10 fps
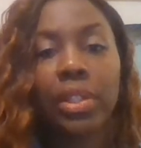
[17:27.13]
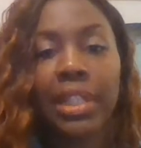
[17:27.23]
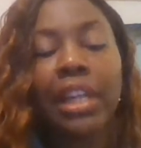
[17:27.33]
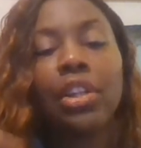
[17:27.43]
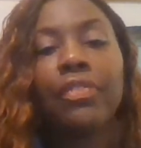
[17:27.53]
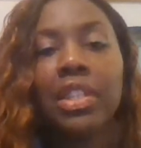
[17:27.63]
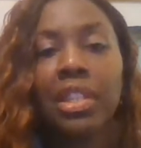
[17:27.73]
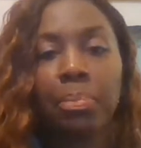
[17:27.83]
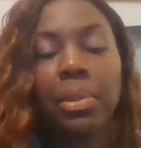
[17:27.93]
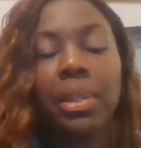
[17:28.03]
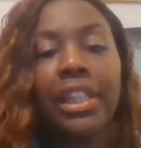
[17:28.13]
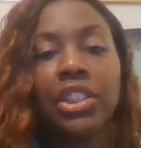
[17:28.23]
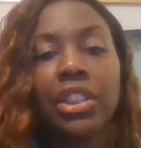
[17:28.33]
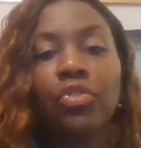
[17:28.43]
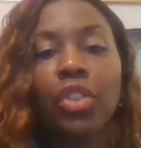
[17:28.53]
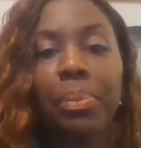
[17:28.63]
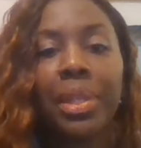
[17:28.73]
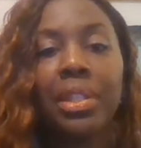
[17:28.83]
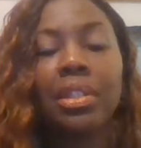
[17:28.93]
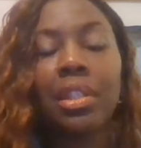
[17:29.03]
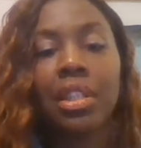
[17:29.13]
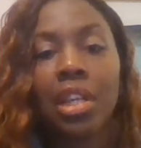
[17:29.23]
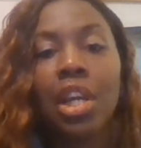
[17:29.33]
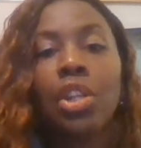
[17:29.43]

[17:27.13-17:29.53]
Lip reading: taking off the stipulations for the businesses,